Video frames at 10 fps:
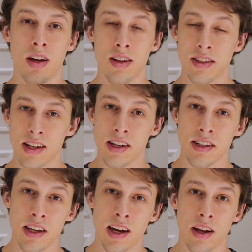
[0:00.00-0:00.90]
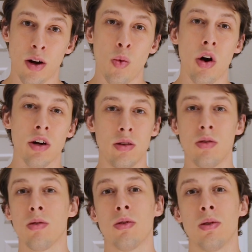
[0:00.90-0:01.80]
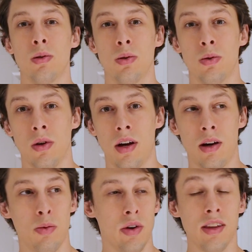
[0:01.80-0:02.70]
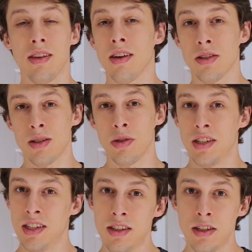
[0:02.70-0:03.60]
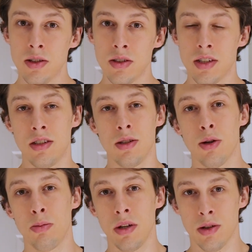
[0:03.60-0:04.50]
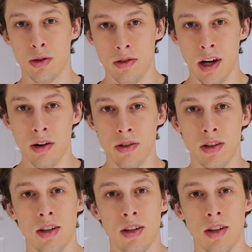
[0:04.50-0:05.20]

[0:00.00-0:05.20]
let's get into that and I'll walk you through what I think are some of the need to knows as you go to pick your new valve.